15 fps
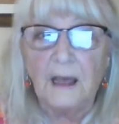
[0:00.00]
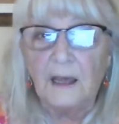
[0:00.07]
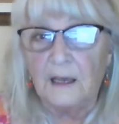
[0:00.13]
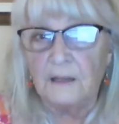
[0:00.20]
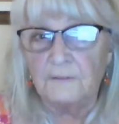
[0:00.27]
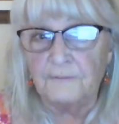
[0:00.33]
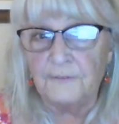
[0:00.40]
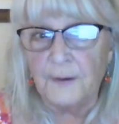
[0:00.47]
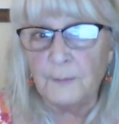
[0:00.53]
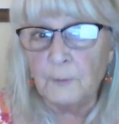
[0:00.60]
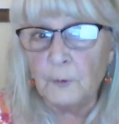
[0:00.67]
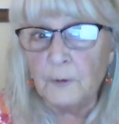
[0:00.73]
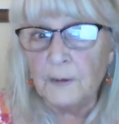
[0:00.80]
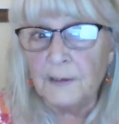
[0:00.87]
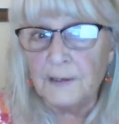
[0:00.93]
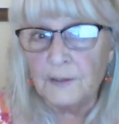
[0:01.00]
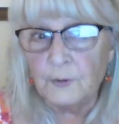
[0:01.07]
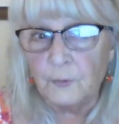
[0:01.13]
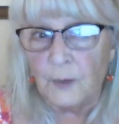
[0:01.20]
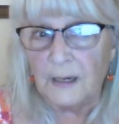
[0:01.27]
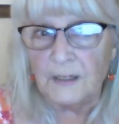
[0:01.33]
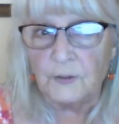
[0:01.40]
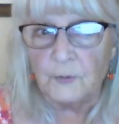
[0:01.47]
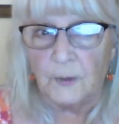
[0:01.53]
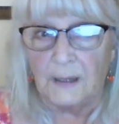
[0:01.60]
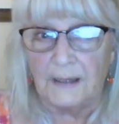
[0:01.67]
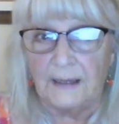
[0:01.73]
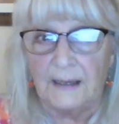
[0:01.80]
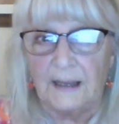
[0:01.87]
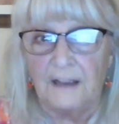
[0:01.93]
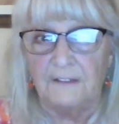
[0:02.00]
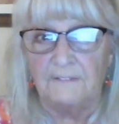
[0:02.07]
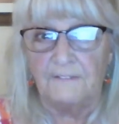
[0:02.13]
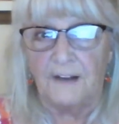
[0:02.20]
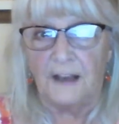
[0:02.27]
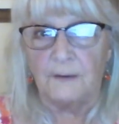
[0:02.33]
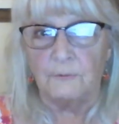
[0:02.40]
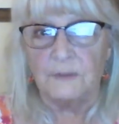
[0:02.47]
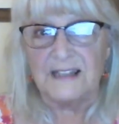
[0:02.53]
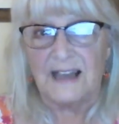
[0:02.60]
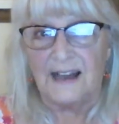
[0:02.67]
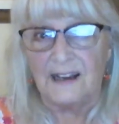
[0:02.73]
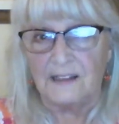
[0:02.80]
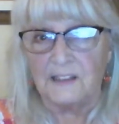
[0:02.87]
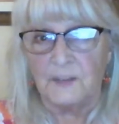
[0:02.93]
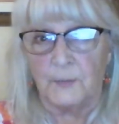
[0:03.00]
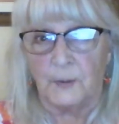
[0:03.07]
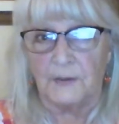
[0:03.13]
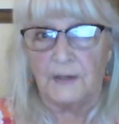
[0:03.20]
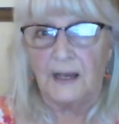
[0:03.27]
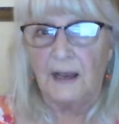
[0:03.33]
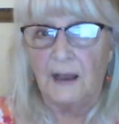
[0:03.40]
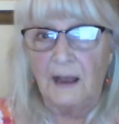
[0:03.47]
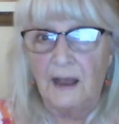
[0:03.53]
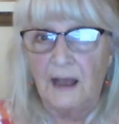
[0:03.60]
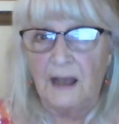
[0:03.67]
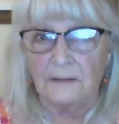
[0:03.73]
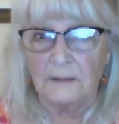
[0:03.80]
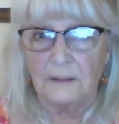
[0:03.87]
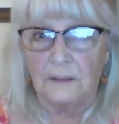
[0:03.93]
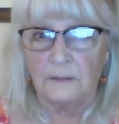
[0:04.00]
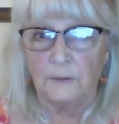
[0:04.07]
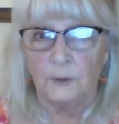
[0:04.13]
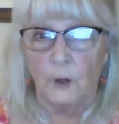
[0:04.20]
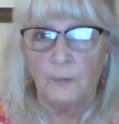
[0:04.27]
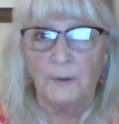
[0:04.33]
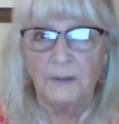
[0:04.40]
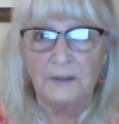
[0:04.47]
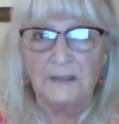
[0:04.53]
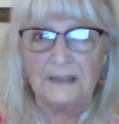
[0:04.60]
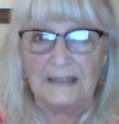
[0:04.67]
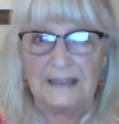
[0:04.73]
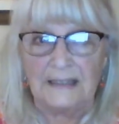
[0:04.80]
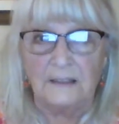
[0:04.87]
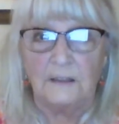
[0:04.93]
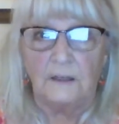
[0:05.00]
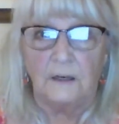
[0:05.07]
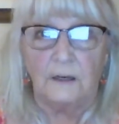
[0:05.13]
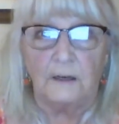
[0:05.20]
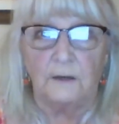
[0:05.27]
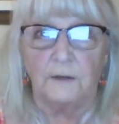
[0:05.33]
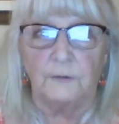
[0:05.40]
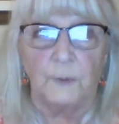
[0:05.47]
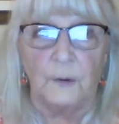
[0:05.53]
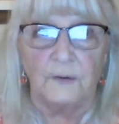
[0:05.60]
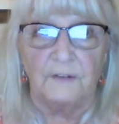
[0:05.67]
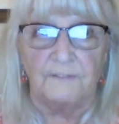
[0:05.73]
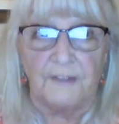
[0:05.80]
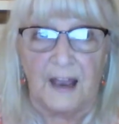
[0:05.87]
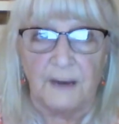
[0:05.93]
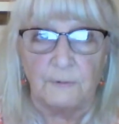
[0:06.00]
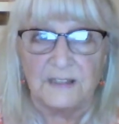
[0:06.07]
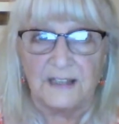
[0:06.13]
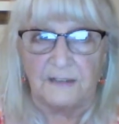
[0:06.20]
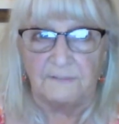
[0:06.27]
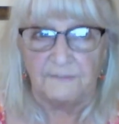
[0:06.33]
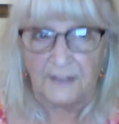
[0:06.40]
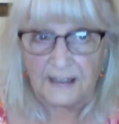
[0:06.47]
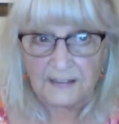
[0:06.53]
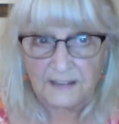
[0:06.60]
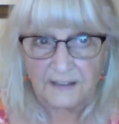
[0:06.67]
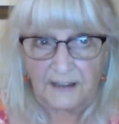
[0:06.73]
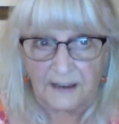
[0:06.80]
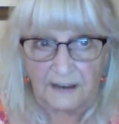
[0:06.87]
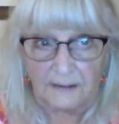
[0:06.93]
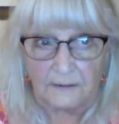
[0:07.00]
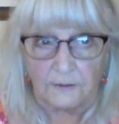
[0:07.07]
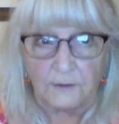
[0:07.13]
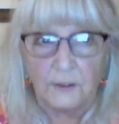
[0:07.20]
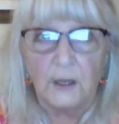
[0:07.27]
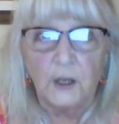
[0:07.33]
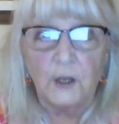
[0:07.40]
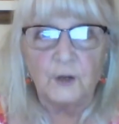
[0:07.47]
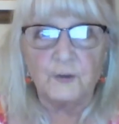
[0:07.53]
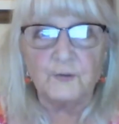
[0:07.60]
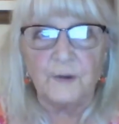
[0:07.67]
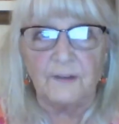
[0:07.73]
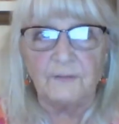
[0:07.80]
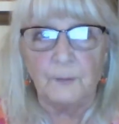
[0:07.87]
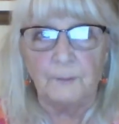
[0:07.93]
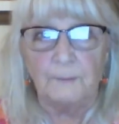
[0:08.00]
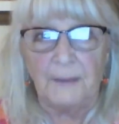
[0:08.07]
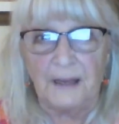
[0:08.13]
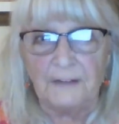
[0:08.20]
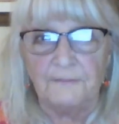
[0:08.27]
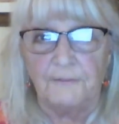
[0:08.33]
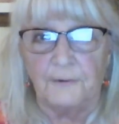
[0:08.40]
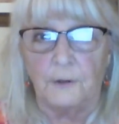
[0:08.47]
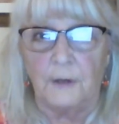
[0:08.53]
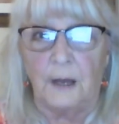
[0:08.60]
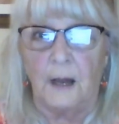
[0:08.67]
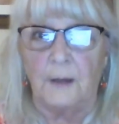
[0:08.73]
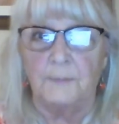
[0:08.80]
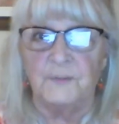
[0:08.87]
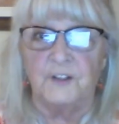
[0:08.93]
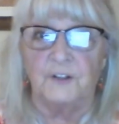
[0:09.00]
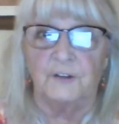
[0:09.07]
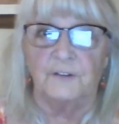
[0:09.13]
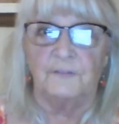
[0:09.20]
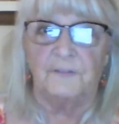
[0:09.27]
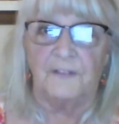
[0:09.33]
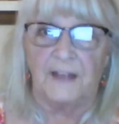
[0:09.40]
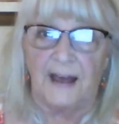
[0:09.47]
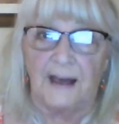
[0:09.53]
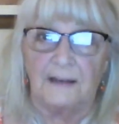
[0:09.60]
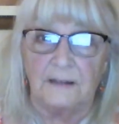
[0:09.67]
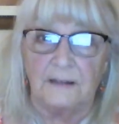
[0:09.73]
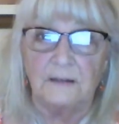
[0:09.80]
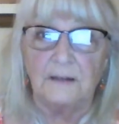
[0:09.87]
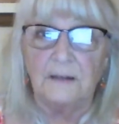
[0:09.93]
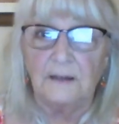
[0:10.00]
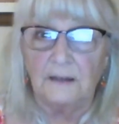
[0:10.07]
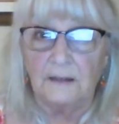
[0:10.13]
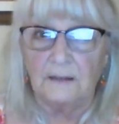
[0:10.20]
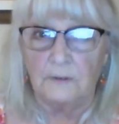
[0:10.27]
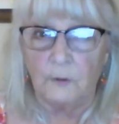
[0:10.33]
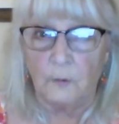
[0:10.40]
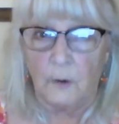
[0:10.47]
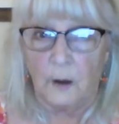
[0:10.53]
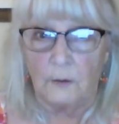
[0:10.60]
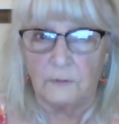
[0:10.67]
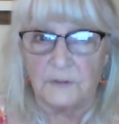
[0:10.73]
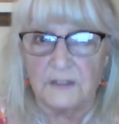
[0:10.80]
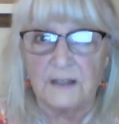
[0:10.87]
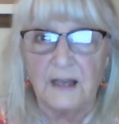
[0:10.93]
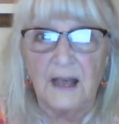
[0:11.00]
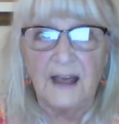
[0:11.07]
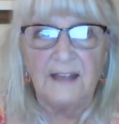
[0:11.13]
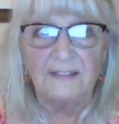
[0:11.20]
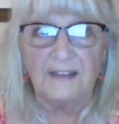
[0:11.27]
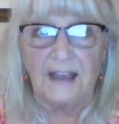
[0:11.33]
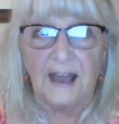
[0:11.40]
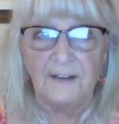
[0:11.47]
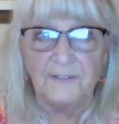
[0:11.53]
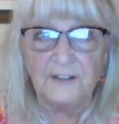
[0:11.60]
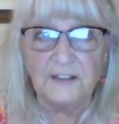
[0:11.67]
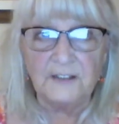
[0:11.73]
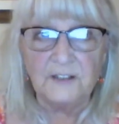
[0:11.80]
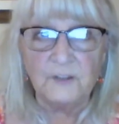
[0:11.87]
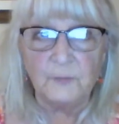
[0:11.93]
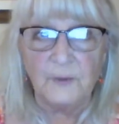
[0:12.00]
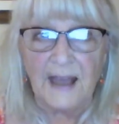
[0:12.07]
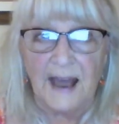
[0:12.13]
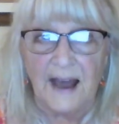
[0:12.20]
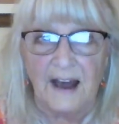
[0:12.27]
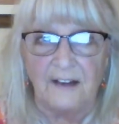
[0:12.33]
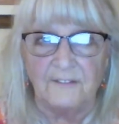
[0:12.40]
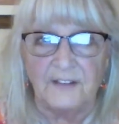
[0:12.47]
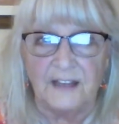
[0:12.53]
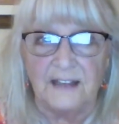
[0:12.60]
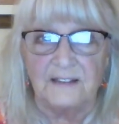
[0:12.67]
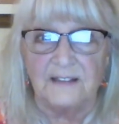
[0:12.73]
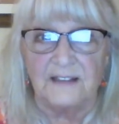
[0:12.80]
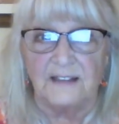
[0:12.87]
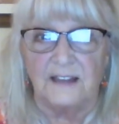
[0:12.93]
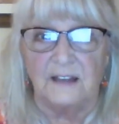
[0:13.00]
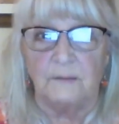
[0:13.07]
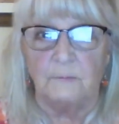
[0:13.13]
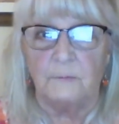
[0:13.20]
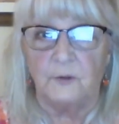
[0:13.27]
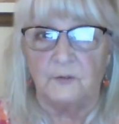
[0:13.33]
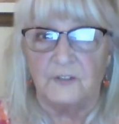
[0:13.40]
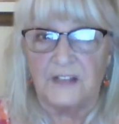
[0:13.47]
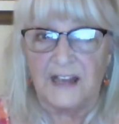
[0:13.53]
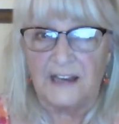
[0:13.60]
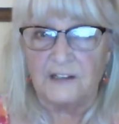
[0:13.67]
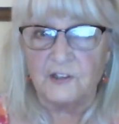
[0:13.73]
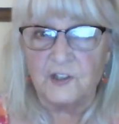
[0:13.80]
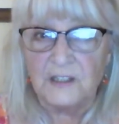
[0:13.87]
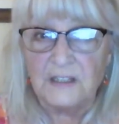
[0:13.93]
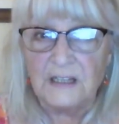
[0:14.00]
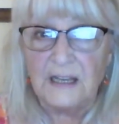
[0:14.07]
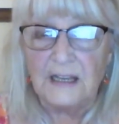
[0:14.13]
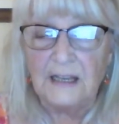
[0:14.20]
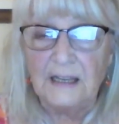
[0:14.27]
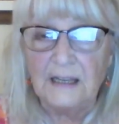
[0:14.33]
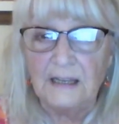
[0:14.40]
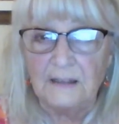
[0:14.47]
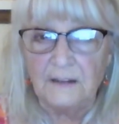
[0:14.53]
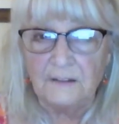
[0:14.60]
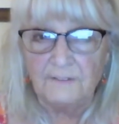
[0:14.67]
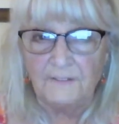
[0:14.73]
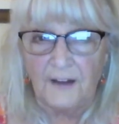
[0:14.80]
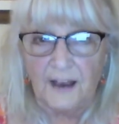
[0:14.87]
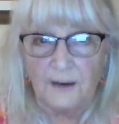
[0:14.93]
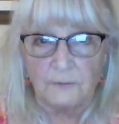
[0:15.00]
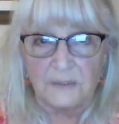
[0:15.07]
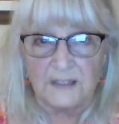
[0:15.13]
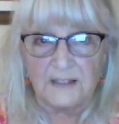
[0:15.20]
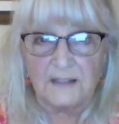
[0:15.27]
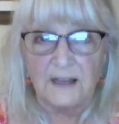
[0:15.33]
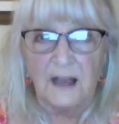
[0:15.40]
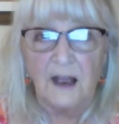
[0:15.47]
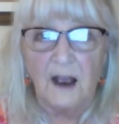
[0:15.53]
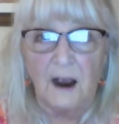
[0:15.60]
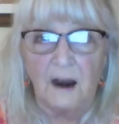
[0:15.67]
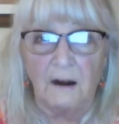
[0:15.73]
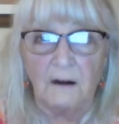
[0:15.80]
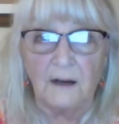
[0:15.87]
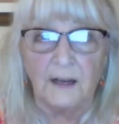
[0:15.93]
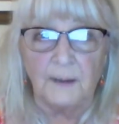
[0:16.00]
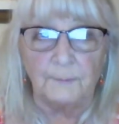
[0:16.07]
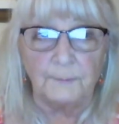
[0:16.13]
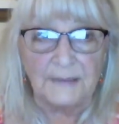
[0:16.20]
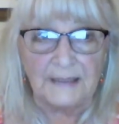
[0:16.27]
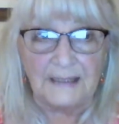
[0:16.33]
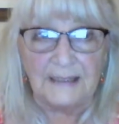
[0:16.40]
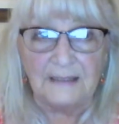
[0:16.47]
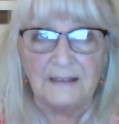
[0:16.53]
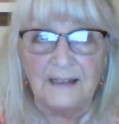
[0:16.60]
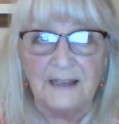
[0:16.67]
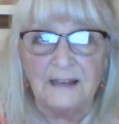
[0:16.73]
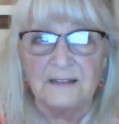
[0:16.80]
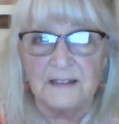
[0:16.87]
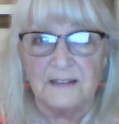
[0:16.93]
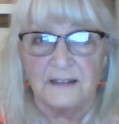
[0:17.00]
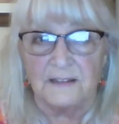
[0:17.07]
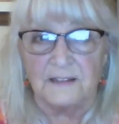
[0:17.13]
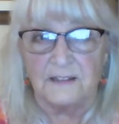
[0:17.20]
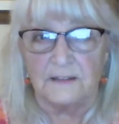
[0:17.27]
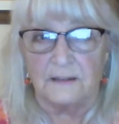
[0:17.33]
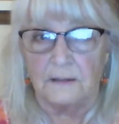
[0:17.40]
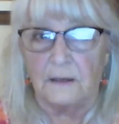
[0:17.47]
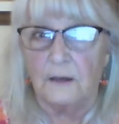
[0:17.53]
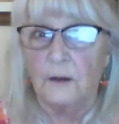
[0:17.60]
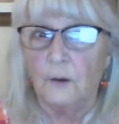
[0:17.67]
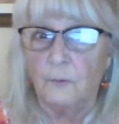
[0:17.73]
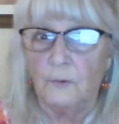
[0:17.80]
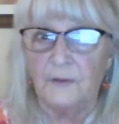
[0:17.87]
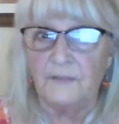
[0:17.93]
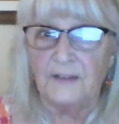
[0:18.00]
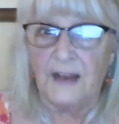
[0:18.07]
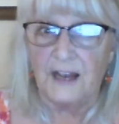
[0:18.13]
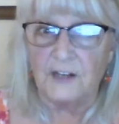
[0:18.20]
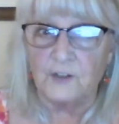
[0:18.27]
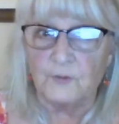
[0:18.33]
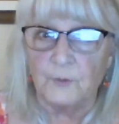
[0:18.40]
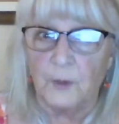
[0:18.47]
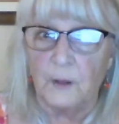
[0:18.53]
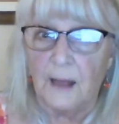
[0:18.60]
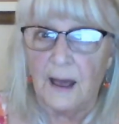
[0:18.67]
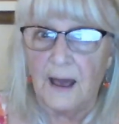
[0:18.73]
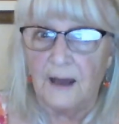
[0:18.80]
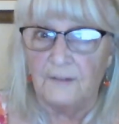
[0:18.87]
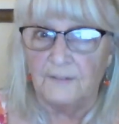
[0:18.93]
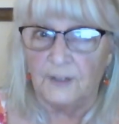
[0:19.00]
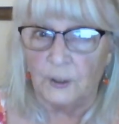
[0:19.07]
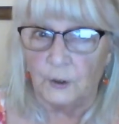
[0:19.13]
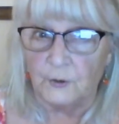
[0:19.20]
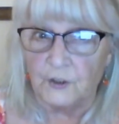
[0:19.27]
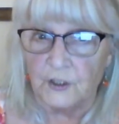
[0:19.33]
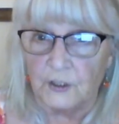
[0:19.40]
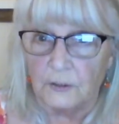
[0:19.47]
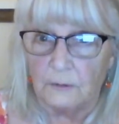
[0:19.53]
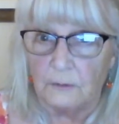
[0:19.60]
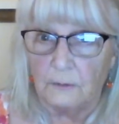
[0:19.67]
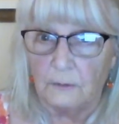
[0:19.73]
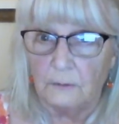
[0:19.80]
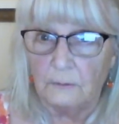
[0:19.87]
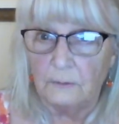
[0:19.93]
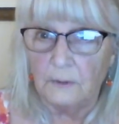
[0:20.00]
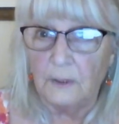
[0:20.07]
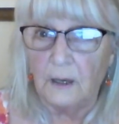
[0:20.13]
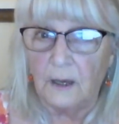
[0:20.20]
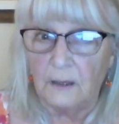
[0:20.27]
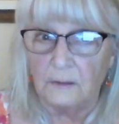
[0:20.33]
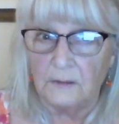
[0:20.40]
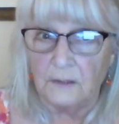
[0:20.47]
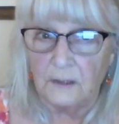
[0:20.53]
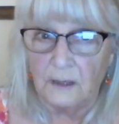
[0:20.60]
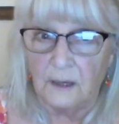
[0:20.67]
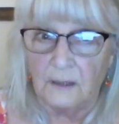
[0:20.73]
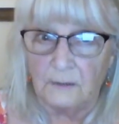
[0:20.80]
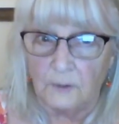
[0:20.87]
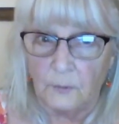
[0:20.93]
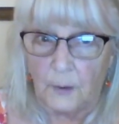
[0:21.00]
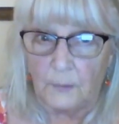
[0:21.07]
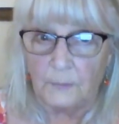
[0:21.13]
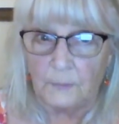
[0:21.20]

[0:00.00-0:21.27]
In February 2020, a virus expert and global lead coronavirus investigator, Trevor Bedford, observed that, in quotes, "The evidence we have is the mutation in the virus are completely consistent with natural evolution," unquote.